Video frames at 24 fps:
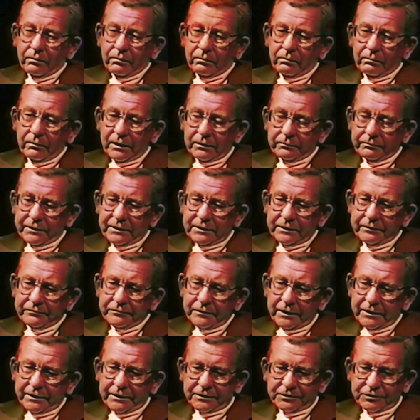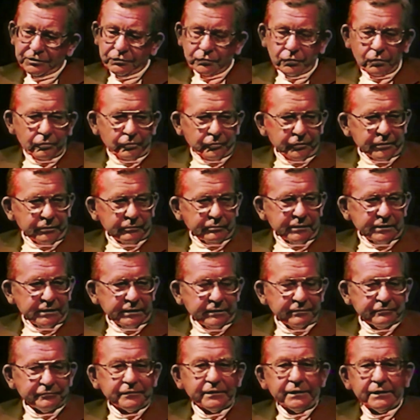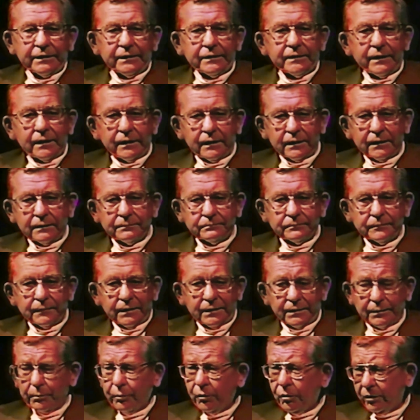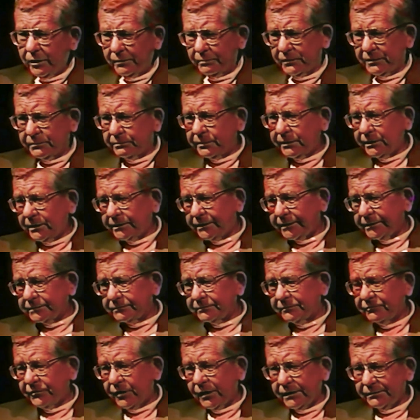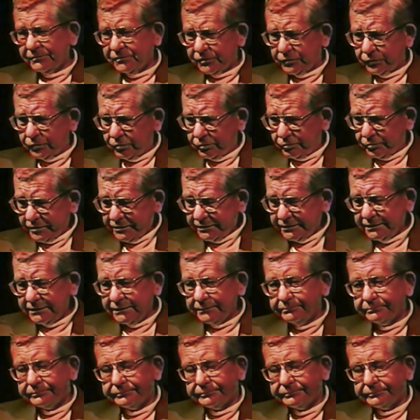Well, we lived in Astoria. We lived in an apartment building, 5 stories.